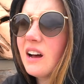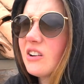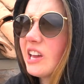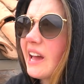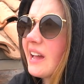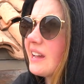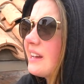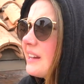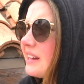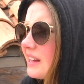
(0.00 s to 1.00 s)
Okay,
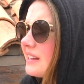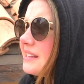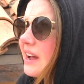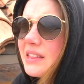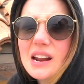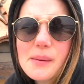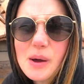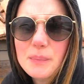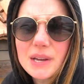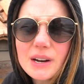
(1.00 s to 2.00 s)
now that I'm
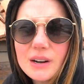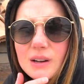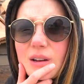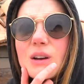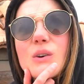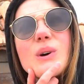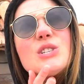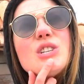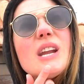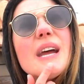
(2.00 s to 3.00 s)
up here, what
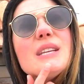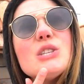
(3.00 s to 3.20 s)
should I